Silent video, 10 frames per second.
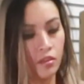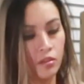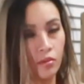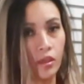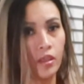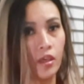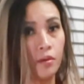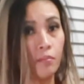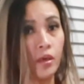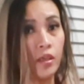So I
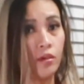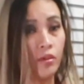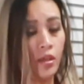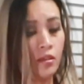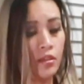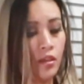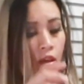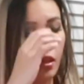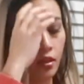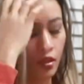get migraines and
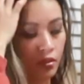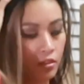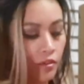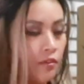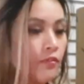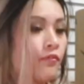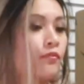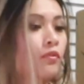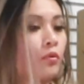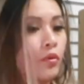headaches
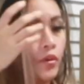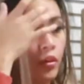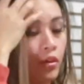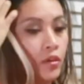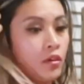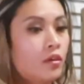for